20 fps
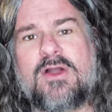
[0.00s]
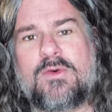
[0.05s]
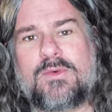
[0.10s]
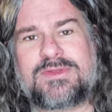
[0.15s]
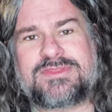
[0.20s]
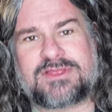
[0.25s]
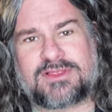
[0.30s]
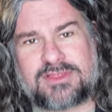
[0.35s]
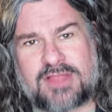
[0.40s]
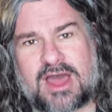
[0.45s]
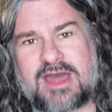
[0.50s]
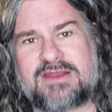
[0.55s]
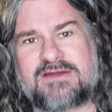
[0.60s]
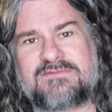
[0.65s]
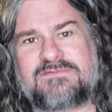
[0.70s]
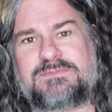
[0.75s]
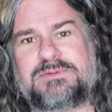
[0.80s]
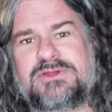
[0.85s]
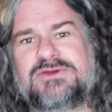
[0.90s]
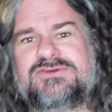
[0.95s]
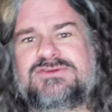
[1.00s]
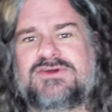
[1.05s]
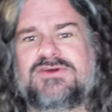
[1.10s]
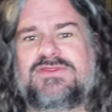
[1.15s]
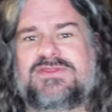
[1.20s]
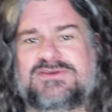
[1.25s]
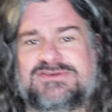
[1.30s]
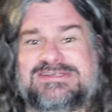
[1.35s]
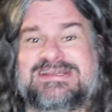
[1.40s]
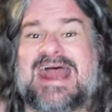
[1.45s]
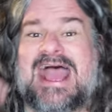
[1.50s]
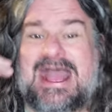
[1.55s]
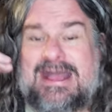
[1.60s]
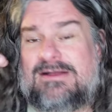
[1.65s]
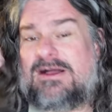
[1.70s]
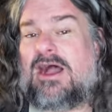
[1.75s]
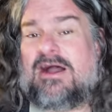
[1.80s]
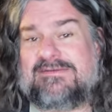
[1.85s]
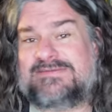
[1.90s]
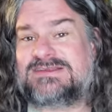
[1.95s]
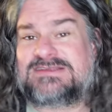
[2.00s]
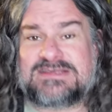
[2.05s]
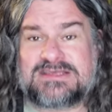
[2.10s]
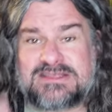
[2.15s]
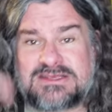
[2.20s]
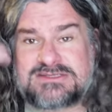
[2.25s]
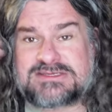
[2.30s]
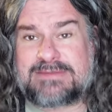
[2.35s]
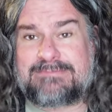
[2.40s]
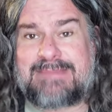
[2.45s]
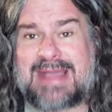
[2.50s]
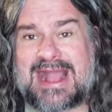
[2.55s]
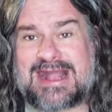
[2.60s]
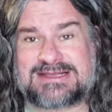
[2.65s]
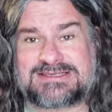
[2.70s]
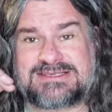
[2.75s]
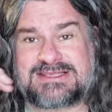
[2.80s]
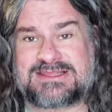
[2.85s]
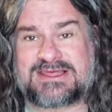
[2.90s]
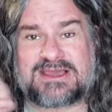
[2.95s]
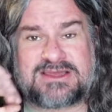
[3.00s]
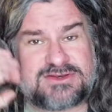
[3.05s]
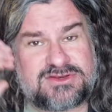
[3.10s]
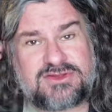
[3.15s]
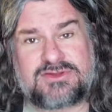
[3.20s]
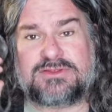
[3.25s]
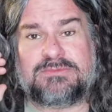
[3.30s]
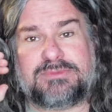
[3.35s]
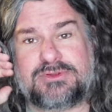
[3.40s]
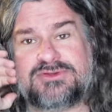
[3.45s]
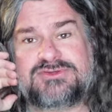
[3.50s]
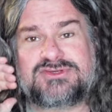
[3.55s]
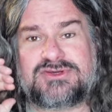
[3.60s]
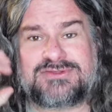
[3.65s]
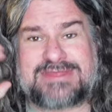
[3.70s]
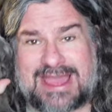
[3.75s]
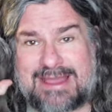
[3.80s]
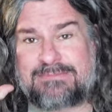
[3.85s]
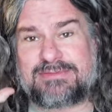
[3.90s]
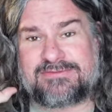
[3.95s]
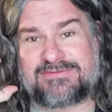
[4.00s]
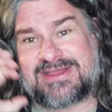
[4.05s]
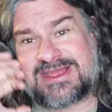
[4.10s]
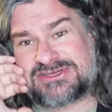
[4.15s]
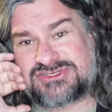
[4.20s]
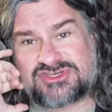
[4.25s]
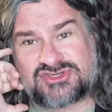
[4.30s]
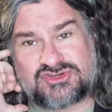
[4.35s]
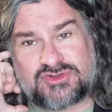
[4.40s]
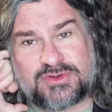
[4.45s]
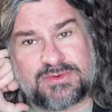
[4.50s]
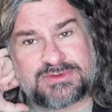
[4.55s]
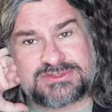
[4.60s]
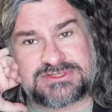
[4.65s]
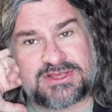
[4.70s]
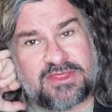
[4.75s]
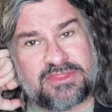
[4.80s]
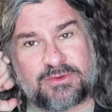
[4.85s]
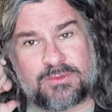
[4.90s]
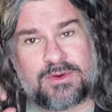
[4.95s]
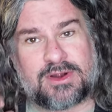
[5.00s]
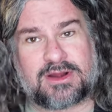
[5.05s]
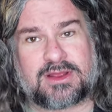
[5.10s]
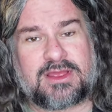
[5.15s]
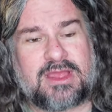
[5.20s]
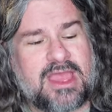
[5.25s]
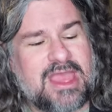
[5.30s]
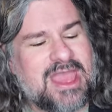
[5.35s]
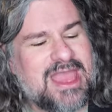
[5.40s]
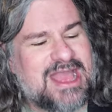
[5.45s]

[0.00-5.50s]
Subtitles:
With a lot of Bluetooth, there's a max that they can do. The Bluetooth amplification is doing what's all the work.